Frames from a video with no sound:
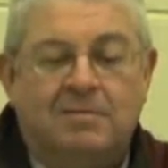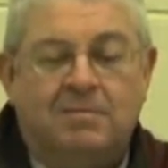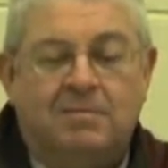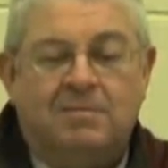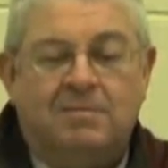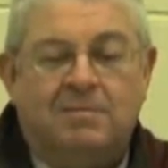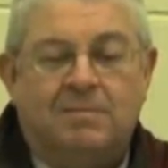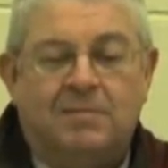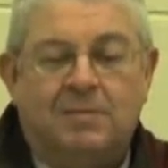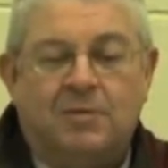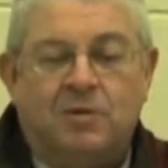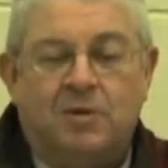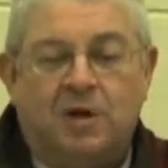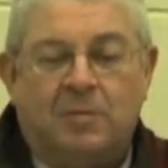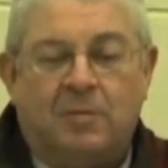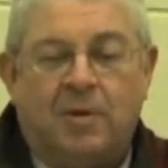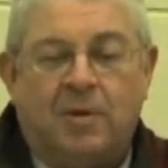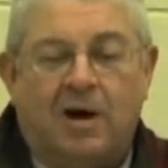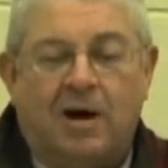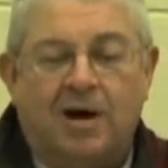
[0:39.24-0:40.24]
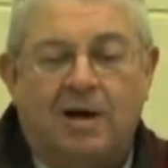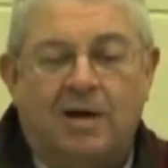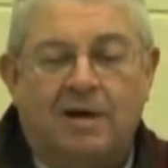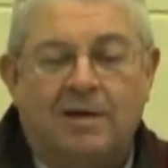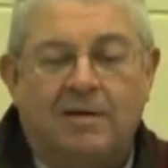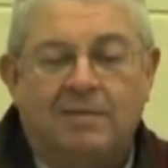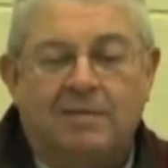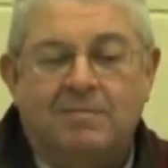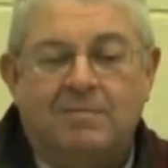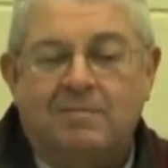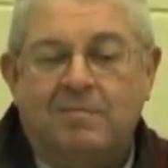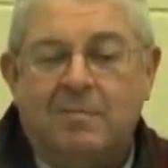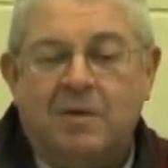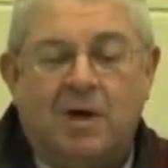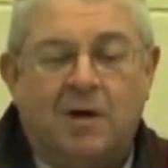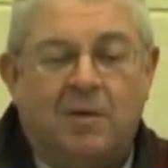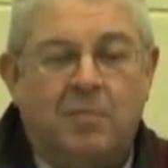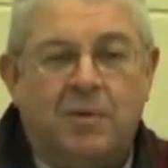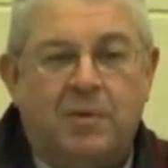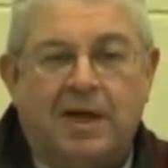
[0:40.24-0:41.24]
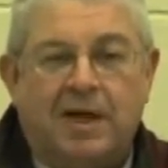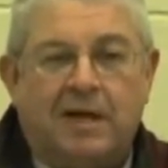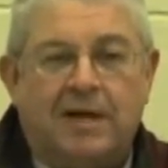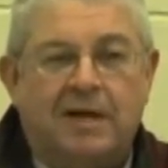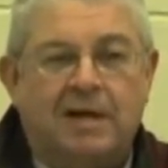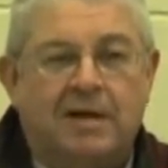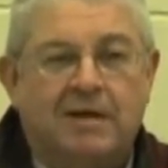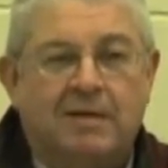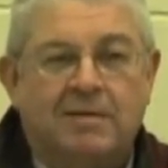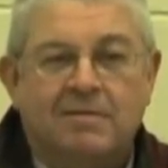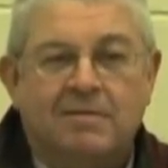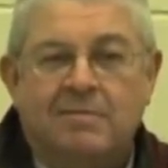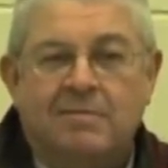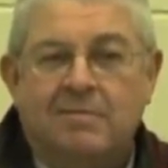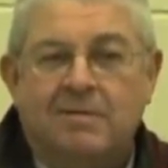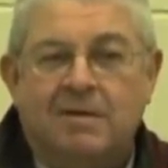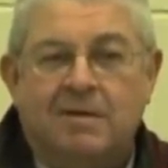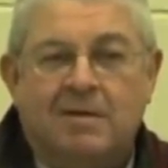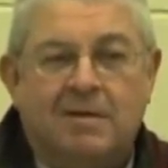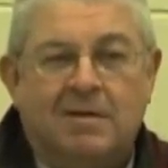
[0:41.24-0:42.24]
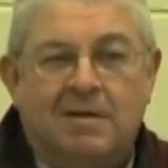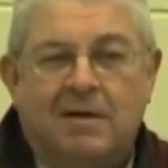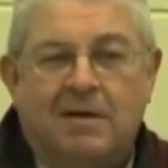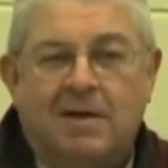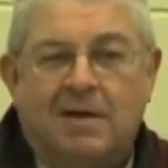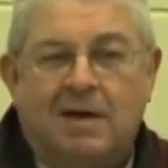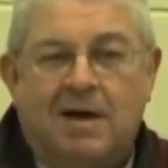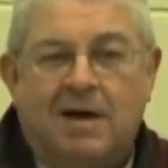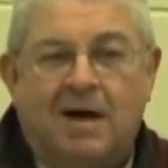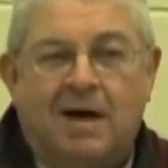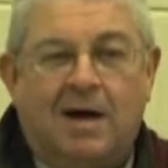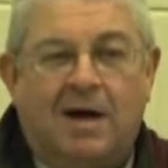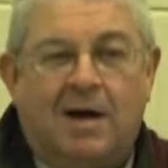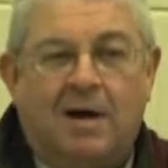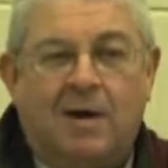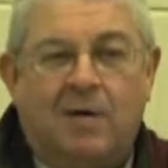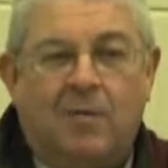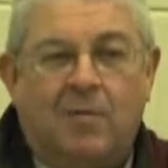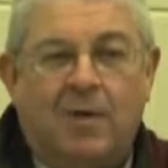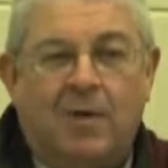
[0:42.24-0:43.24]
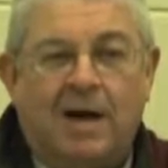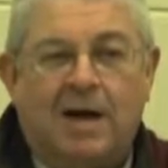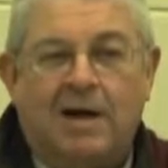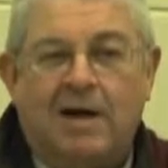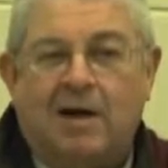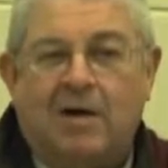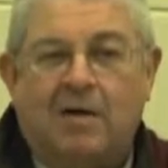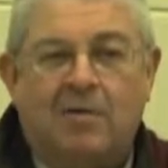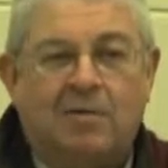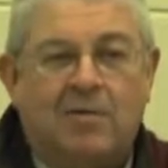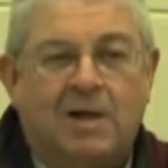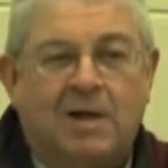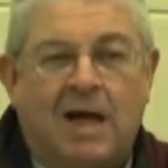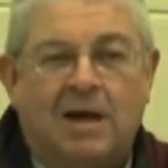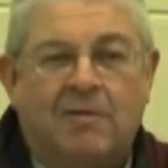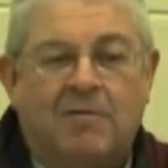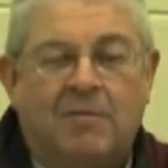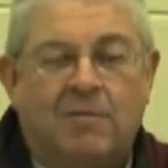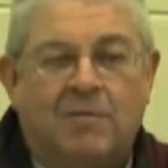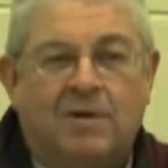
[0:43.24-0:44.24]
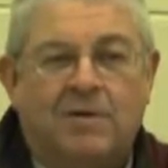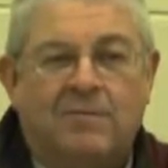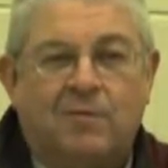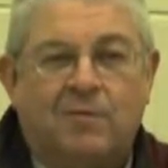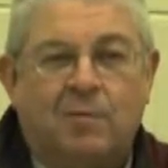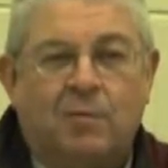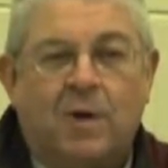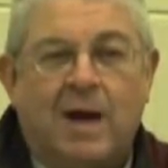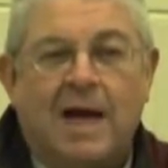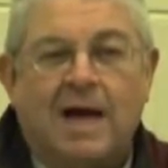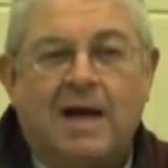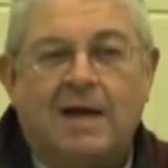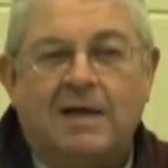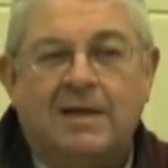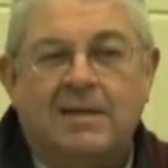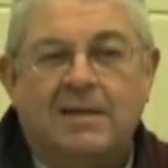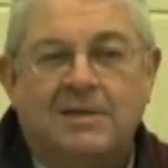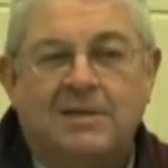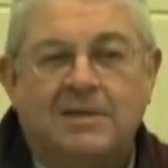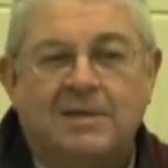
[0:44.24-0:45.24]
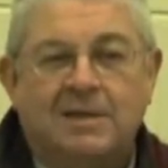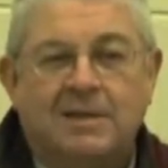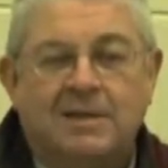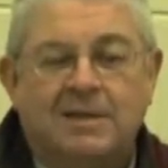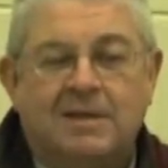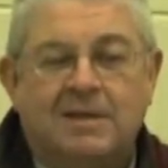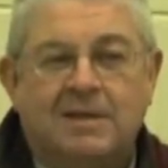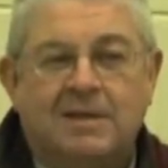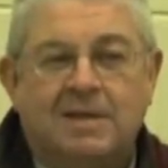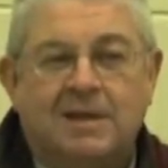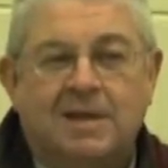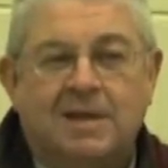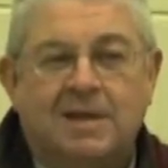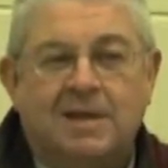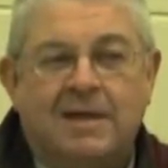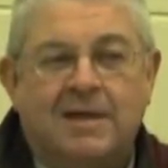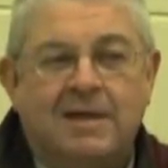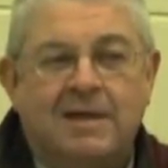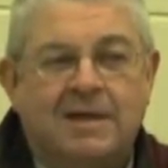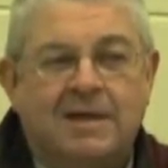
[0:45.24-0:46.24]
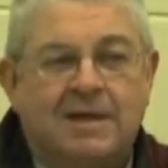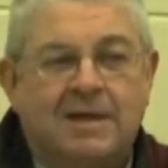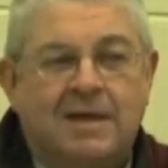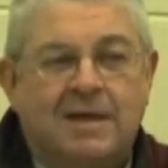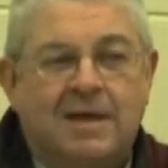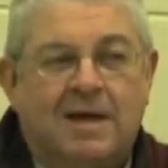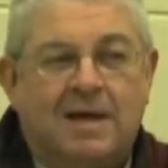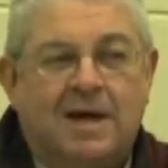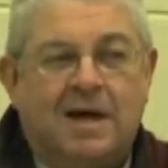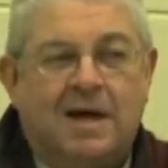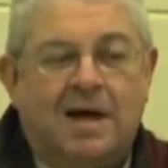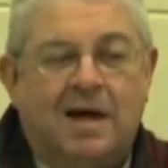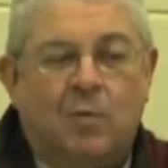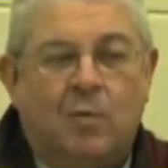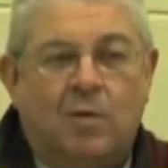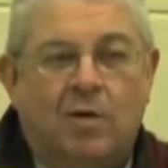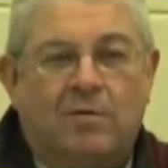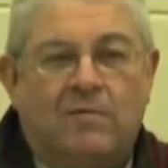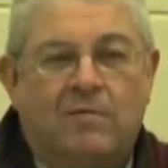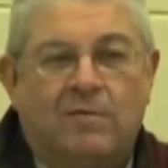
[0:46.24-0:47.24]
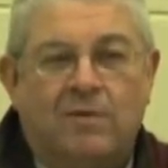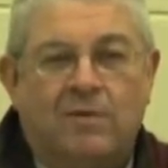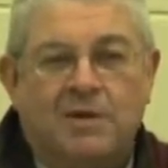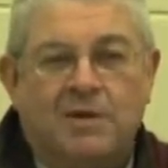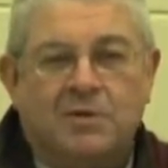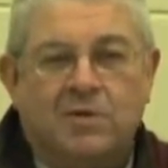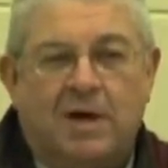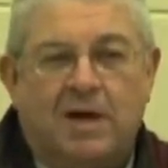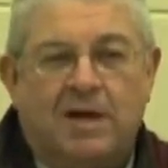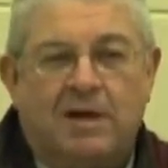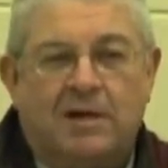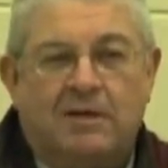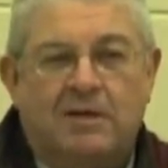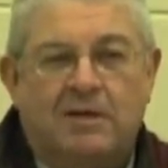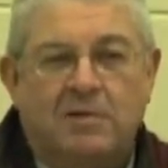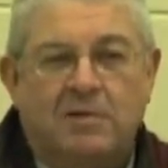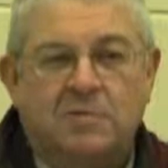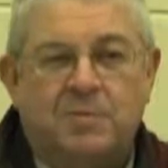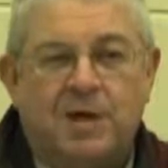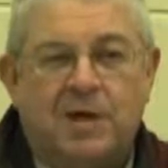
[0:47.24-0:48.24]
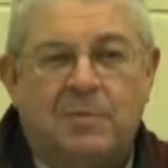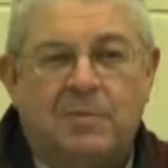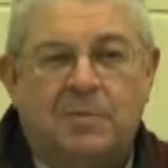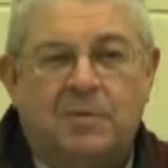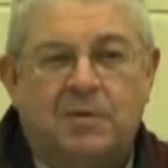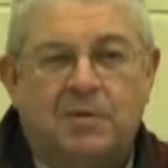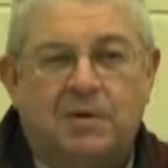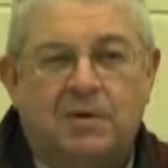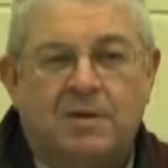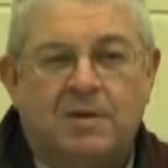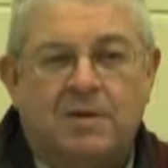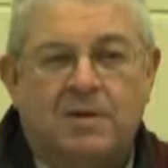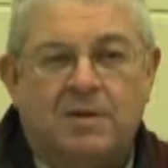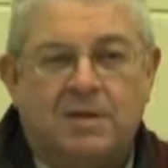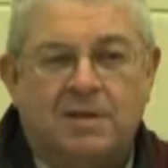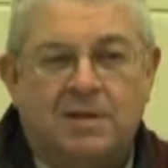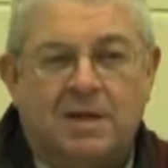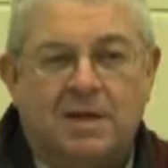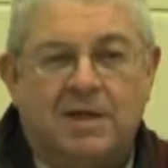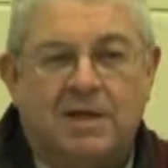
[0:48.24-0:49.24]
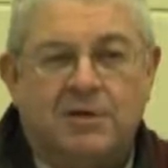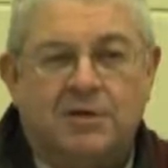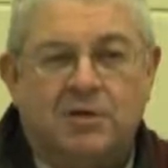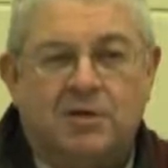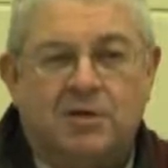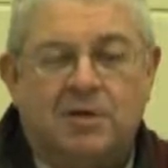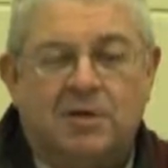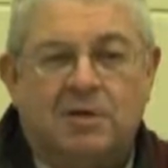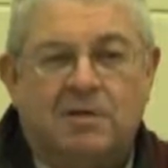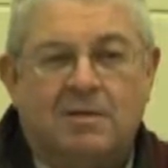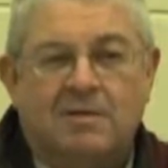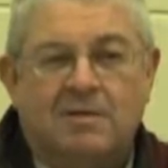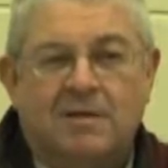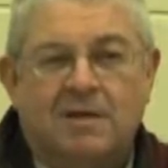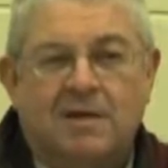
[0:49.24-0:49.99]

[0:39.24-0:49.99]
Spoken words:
I took part in picketing, a lot of different rallies, and I worked for the strike newspaper, the Sunday Journal.